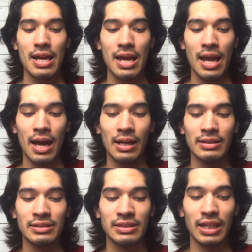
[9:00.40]

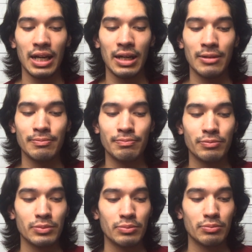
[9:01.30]
And
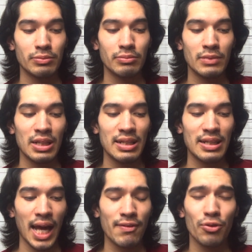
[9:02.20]

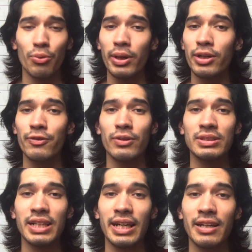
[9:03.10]
have a wonderful
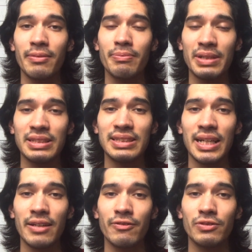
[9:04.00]
day. Be
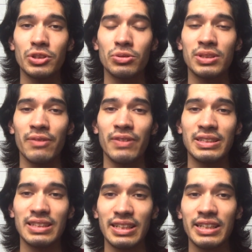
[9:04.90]
safe. Do stuff
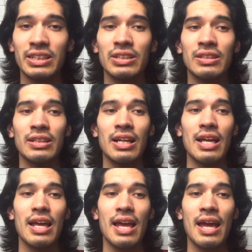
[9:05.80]
that's legal.
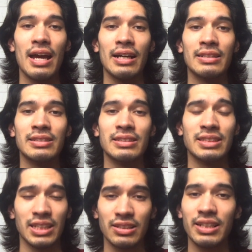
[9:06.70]
And
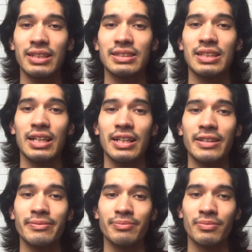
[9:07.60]
until next
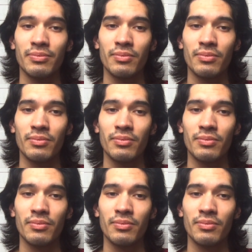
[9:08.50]
time,